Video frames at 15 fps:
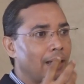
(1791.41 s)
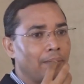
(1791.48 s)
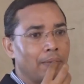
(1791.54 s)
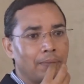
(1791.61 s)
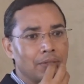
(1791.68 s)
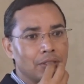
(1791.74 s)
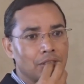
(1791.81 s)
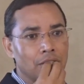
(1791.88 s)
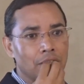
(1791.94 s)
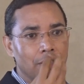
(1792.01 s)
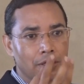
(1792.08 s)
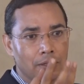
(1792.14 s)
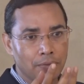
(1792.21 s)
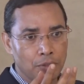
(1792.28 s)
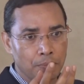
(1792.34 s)
I'm having
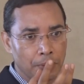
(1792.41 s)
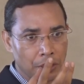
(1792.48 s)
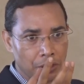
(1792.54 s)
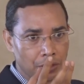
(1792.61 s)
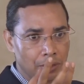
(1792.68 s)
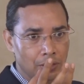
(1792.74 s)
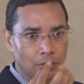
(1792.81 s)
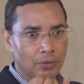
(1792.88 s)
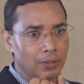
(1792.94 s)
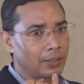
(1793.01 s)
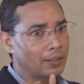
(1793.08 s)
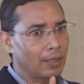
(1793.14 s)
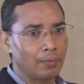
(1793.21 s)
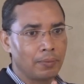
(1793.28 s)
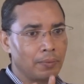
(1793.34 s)
slurring of speech. So
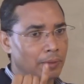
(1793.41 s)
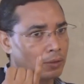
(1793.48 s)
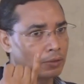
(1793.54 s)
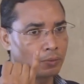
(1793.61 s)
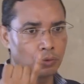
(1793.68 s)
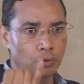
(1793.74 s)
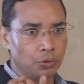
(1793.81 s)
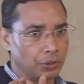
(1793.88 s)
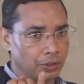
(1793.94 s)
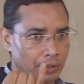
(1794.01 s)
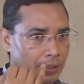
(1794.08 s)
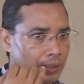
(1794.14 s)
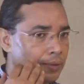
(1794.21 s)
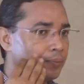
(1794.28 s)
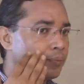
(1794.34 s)
that can be because of two
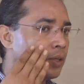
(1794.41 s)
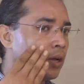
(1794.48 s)
reasons, right?